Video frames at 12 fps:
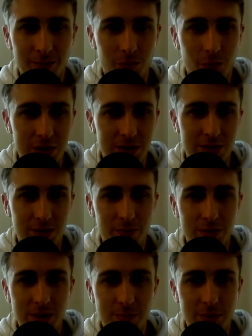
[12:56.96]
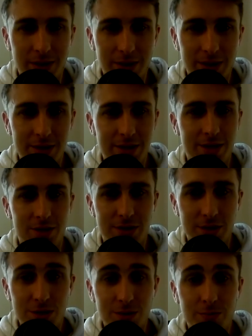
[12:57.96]
which has obviously been a contentious
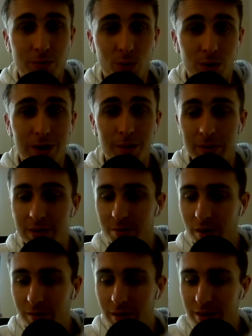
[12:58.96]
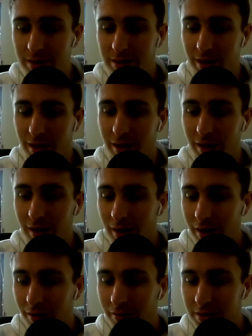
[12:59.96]
issue for him. He's
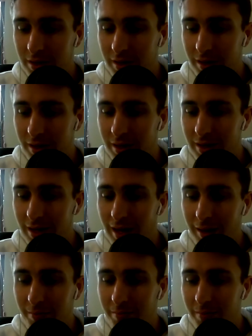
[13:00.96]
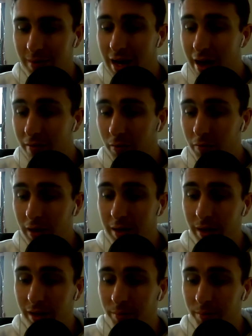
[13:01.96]
obviously never really been a